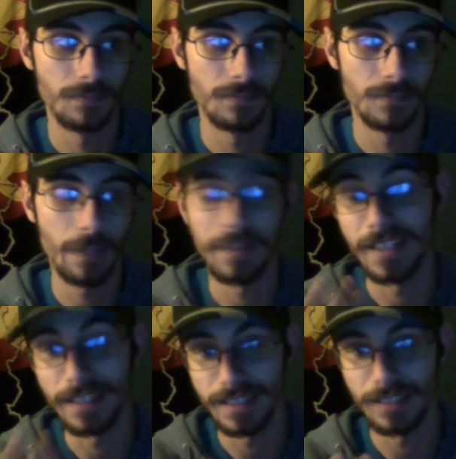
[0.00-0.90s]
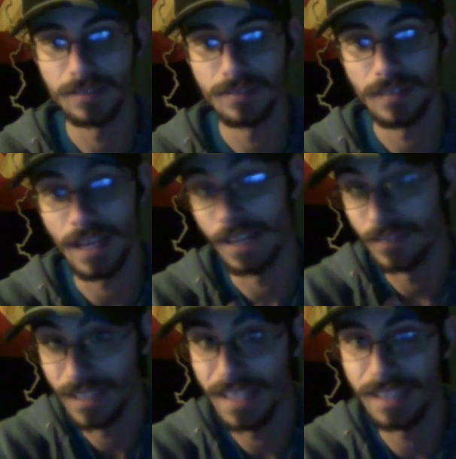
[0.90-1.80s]
I
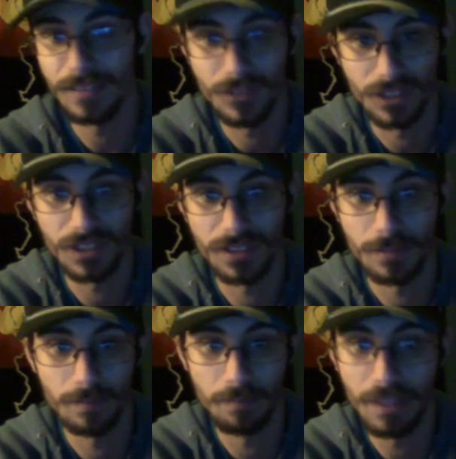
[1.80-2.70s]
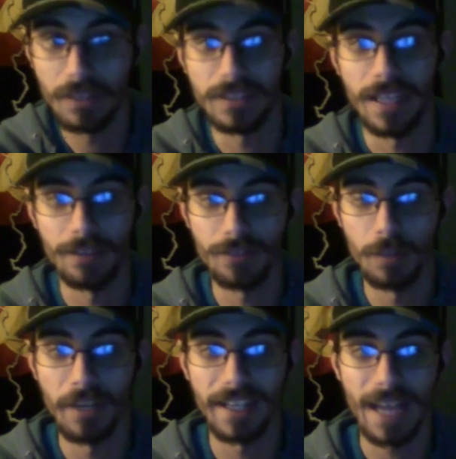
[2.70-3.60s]
did just build a
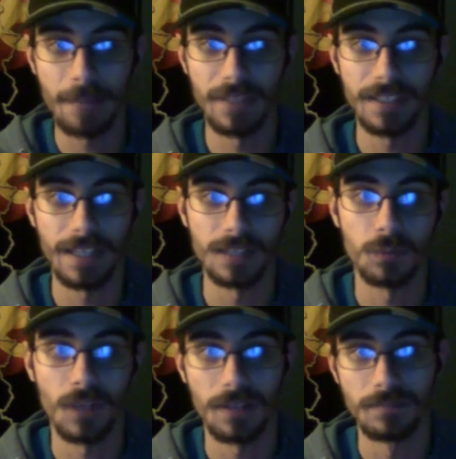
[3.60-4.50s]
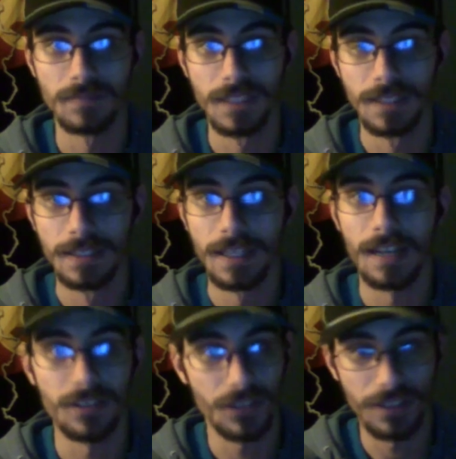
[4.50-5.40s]
three-way cabinet as well.
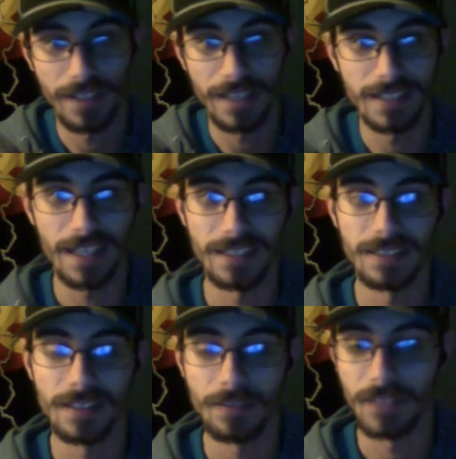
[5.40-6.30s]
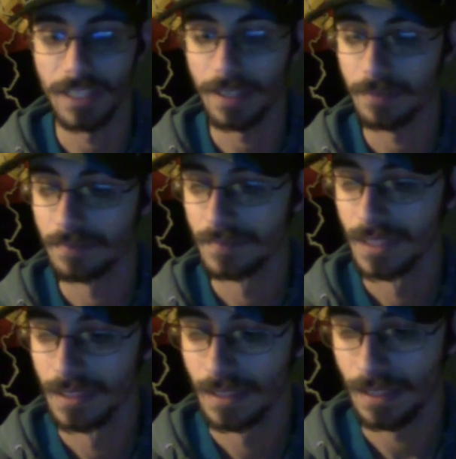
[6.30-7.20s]
I'll show you guys that in another video.
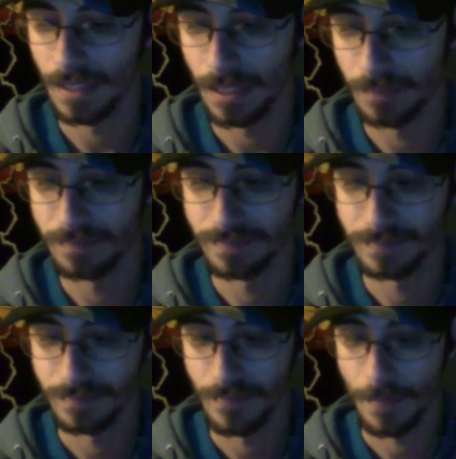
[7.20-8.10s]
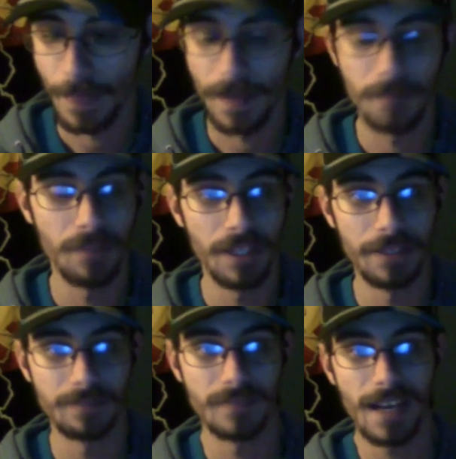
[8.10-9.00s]

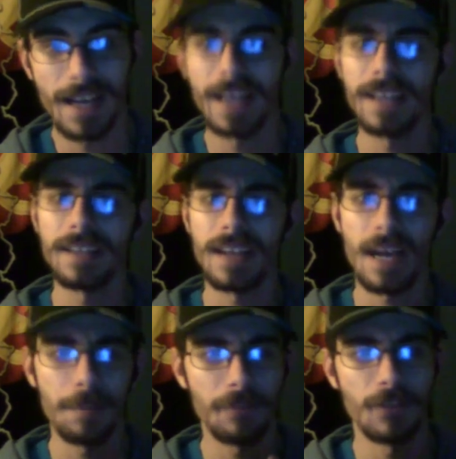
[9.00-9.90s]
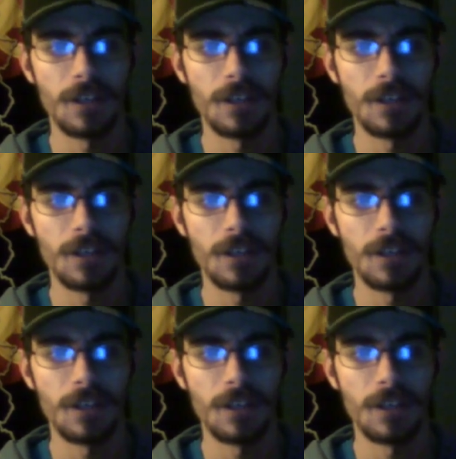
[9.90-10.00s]
But I prefer